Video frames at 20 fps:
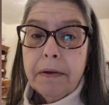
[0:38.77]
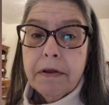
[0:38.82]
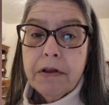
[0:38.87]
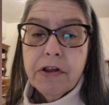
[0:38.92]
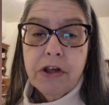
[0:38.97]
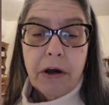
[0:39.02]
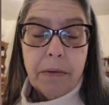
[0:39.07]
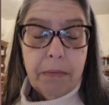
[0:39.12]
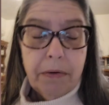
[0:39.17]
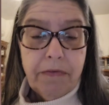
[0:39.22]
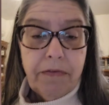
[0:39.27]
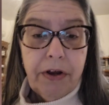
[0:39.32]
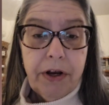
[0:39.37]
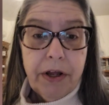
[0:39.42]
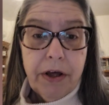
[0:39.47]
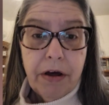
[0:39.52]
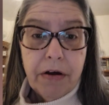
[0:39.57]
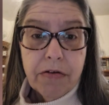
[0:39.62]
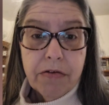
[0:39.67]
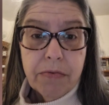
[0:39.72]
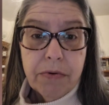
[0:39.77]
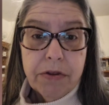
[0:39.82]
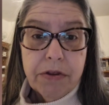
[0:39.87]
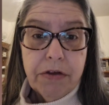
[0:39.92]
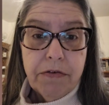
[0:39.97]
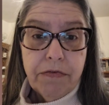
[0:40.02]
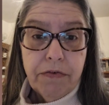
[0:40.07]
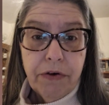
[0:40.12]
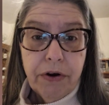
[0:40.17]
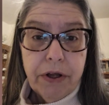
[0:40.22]
Share my videos with
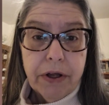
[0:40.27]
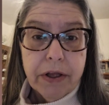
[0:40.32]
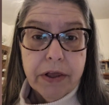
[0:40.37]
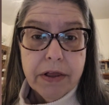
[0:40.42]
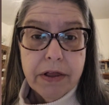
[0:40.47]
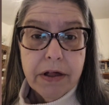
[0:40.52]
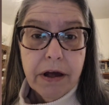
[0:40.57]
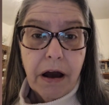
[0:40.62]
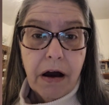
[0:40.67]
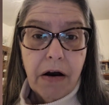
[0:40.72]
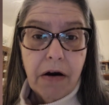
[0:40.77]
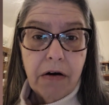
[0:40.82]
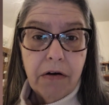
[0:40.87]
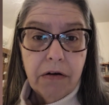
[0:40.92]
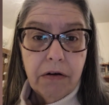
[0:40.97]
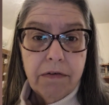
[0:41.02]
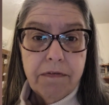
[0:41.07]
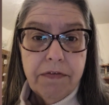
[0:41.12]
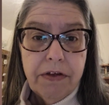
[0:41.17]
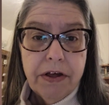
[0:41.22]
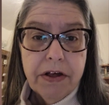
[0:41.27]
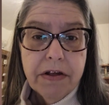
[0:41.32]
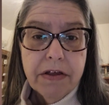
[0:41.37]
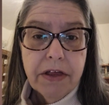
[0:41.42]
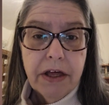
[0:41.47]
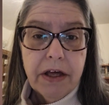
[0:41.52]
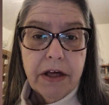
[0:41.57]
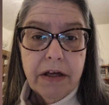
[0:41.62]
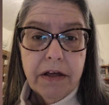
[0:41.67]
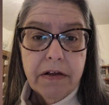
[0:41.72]
your friends. All of these
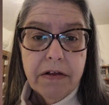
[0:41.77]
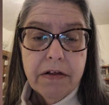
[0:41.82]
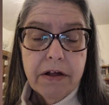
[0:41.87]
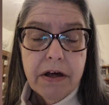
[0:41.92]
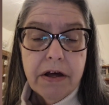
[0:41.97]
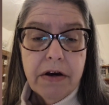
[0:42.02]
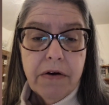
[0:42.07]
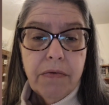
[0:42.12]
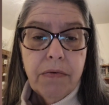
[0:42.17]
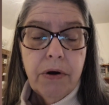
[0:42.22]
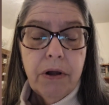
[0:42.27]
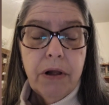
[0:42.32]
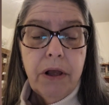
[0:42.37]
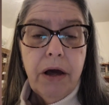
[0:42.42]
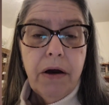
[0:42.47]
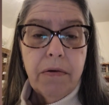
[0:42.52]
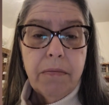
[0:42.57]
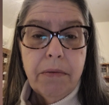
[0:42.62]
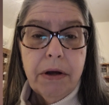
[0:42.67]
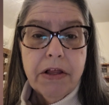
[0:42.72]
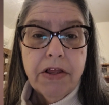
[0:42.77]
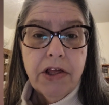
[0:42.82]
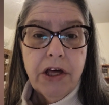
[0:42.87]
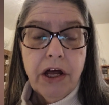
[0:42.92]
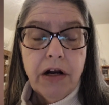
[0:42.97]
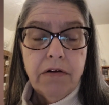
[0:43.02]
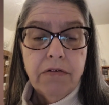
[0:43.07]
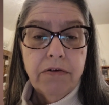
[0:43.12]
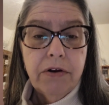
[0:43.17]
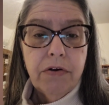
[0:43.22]
things will help my
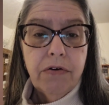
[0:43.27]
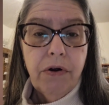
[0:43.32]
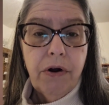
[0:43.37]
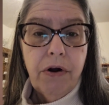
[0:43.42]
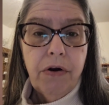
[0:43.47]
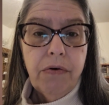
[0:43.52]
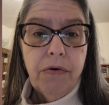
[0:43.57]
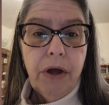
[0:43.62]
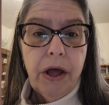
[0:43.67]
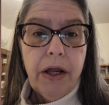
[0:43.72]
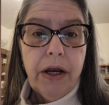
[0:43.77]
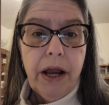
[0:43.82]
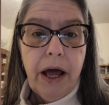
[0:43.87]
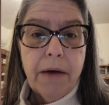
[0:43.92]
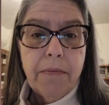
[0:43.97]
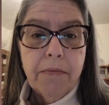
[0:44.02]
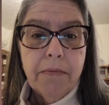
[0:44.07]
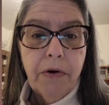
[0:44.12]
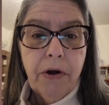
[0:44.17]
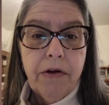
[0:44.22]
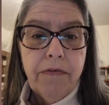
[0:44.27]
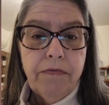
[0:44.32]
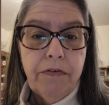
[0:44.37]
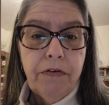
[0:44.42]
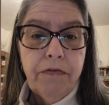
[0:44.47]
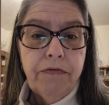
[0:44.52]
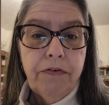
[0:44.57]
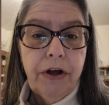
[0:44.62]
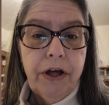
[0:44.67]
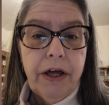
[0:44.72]
channel to grow, and I'm
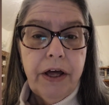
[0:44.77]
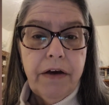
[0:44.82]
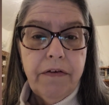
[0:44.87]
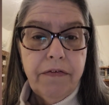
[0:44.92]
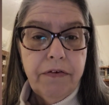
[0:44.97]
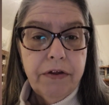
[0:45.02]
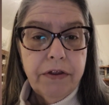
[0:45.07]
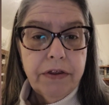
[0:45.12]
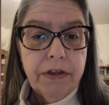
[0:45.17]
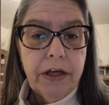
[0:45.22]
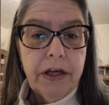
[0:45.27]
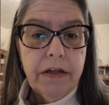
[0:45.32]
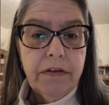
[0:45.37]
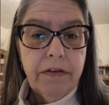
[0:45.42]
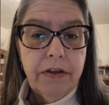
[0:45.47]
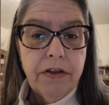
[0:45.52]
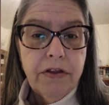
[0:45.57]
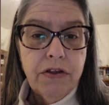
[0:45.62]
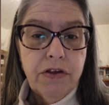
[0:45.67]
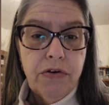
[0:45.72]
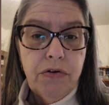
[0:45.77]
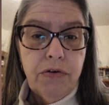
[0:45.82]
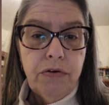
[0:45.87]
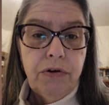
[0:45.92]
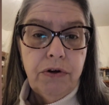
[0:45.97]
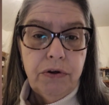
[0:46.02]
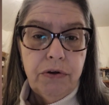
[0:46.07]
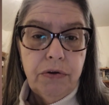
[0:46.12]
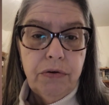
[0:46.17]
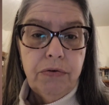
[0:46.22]
grateful for everything that you
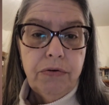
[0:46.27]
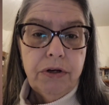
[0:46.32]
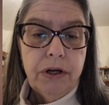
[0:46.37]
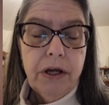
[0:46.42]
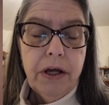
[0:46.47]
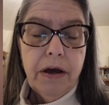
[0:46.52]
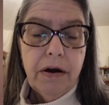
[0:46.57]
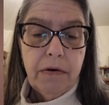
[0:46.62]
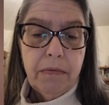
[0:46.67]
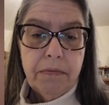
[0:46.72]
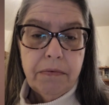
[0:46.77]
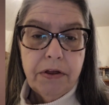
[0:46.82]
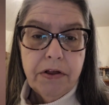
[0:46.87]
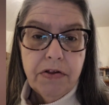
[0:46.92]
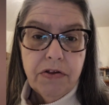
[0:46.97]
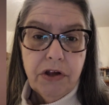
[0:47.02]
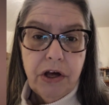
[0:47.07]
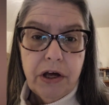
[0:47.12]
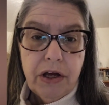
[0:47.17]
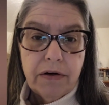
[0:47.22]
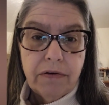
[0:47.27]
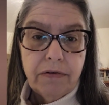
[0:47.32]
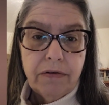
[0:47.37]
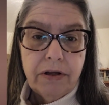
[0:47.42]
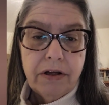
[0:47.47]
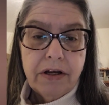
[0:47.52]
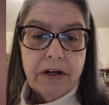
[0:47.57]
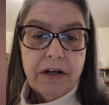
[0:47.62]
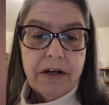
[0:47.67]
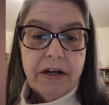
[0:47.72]
do to help this channel.
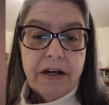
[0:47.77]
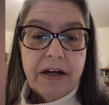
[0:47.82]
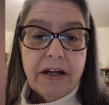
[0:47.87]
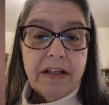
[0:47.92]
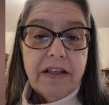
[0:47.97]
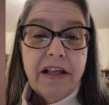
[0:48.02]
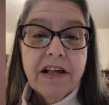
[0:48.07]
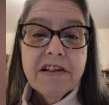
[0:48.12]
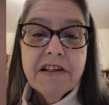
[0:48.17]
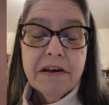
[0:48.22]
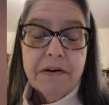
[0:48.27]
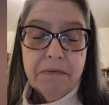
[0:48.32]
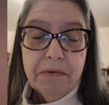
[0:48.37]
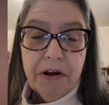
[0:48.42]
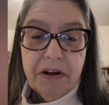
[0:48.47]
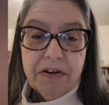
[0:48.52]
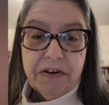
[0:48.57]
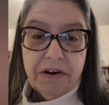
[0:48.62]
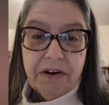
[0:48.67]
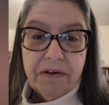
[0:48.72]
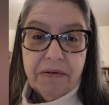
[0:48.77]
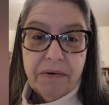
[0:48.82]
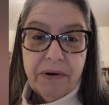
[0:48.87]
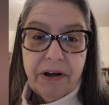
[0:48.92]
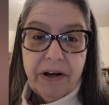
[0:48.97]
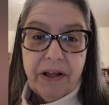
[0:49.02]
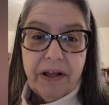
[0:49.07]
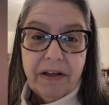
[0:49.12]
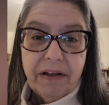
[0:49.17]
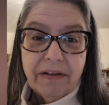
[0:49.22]
Let's get right to our
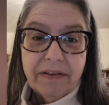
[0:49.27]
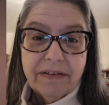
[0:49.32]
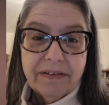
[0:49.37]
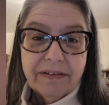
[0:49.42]
reading.